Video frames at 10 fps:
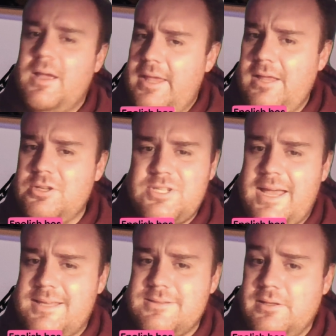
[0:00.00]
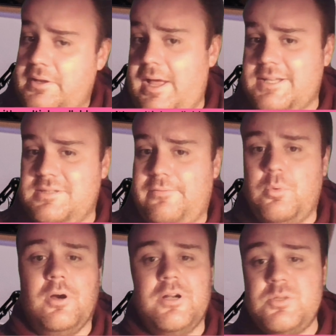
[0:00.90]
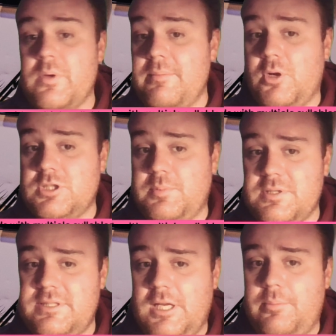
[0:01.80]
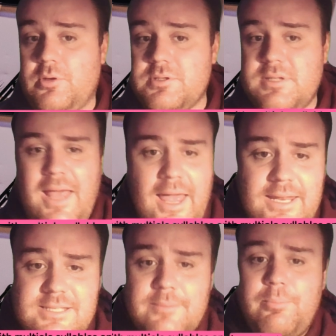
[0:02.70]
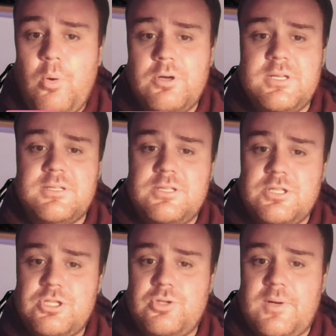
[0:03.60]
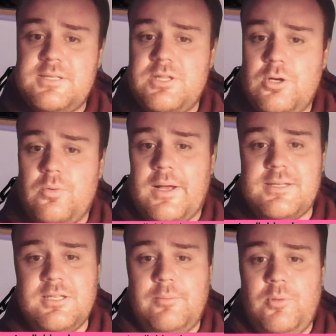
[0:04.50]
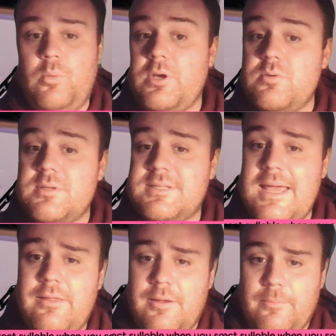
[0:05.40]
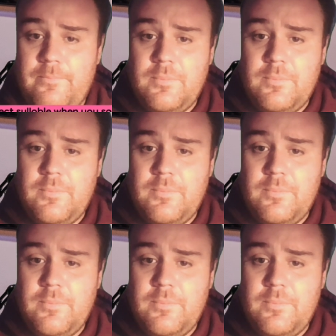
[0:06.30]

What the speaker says: English has lots of words with multiple syllables, and it's important to stress the correct syllable when you say them.